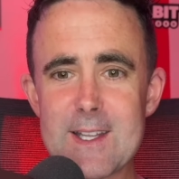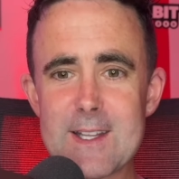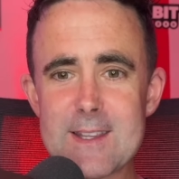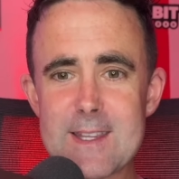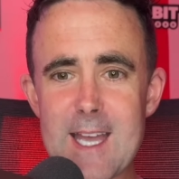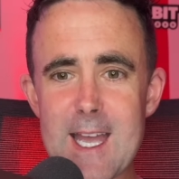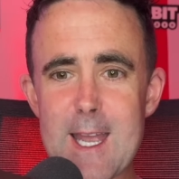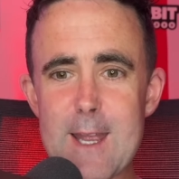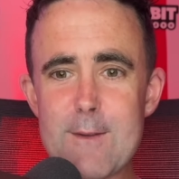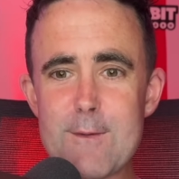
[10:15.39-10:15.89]

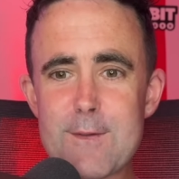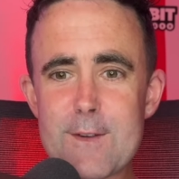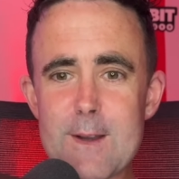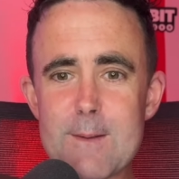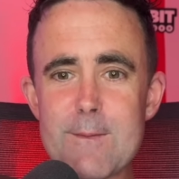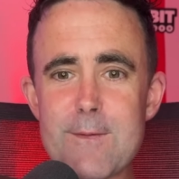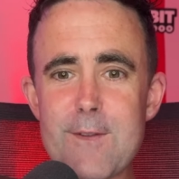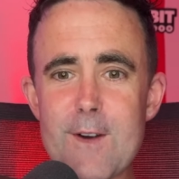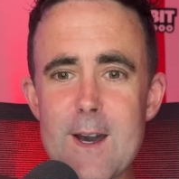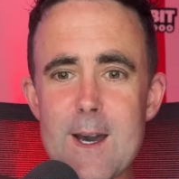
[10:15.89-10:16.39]
They've
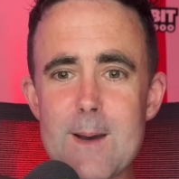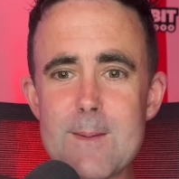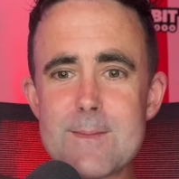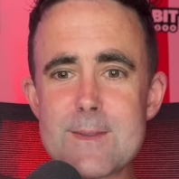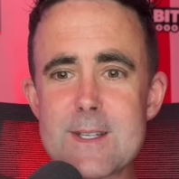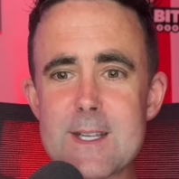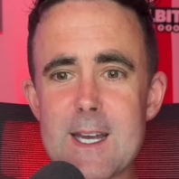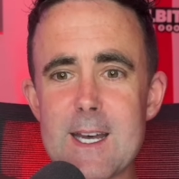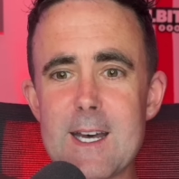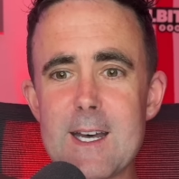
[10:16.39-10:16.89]
confirmed
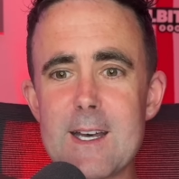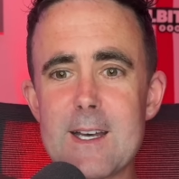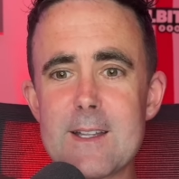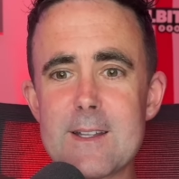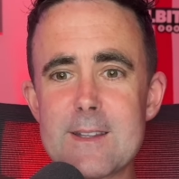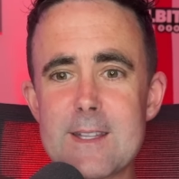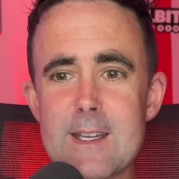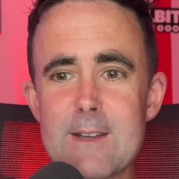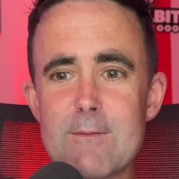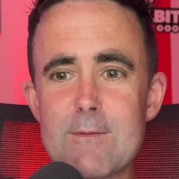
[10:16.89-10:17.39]

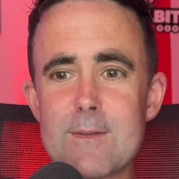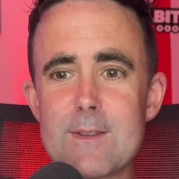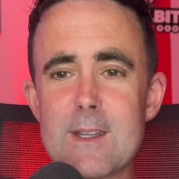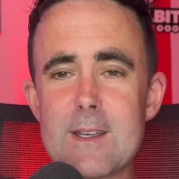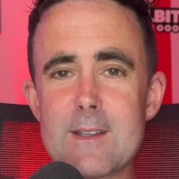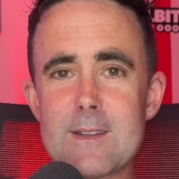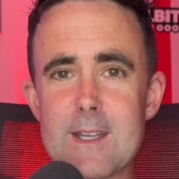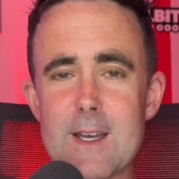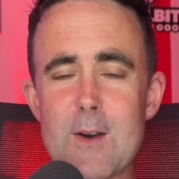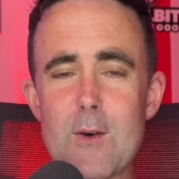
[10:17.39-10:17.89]

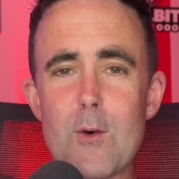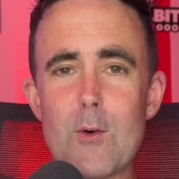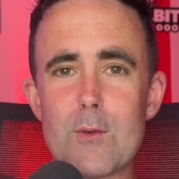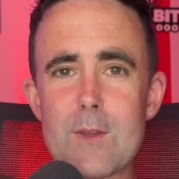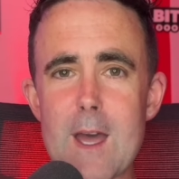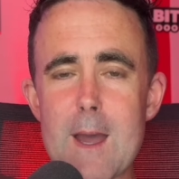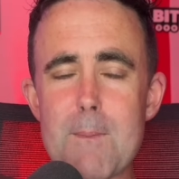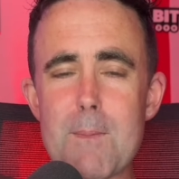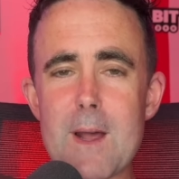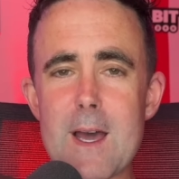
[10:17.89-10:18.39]
that all
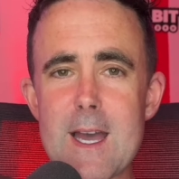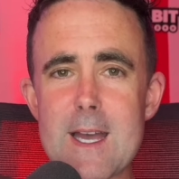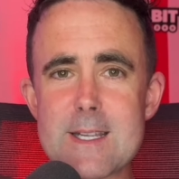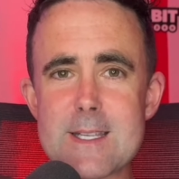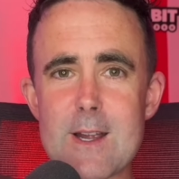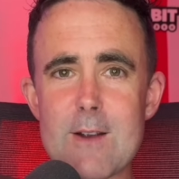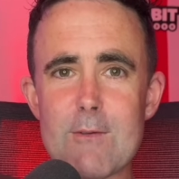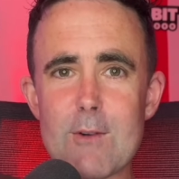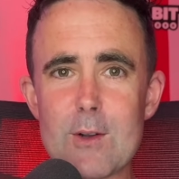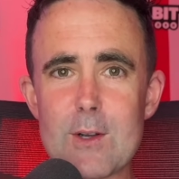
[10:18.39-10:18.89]
their players
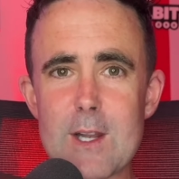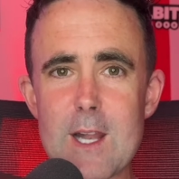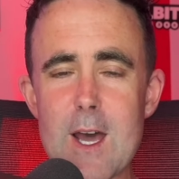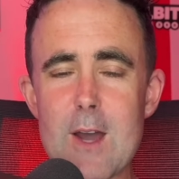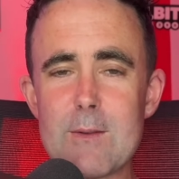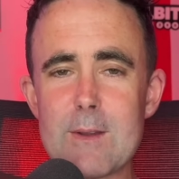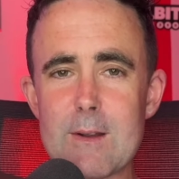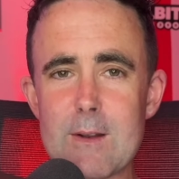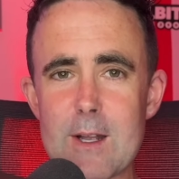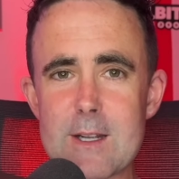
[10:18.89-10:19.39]
that are on
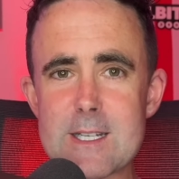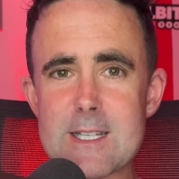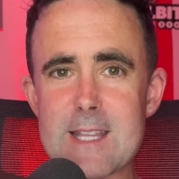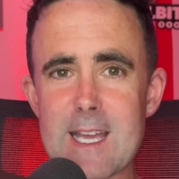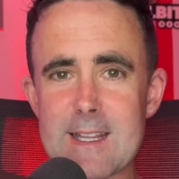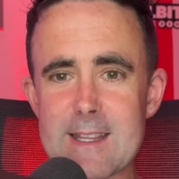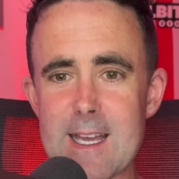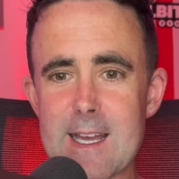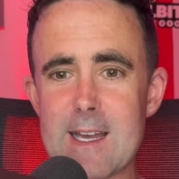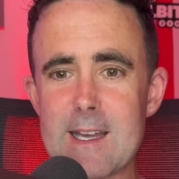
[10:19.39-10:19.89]
loan, they'd like to
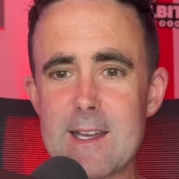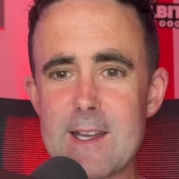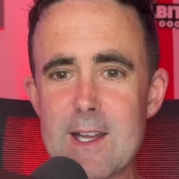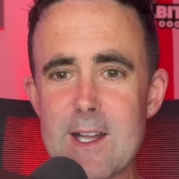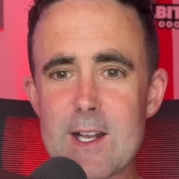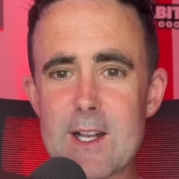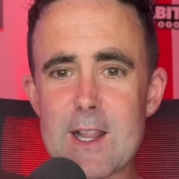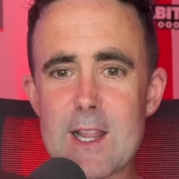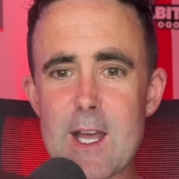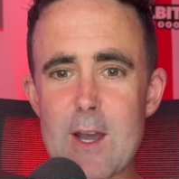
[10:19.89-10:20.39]
thank their
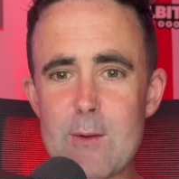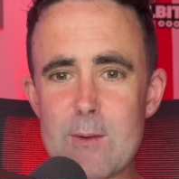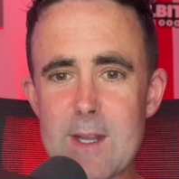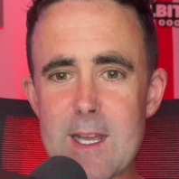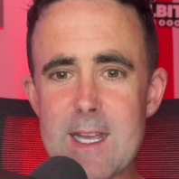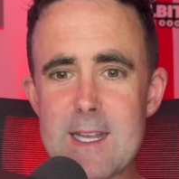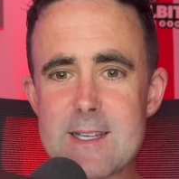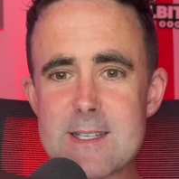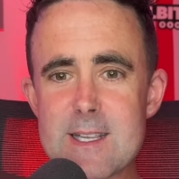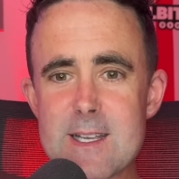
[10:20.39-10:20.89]

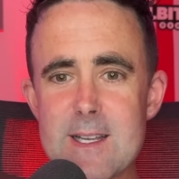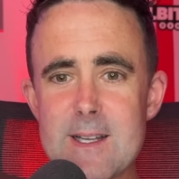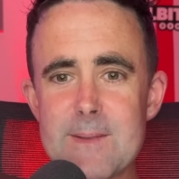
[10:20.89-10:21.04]
loanees,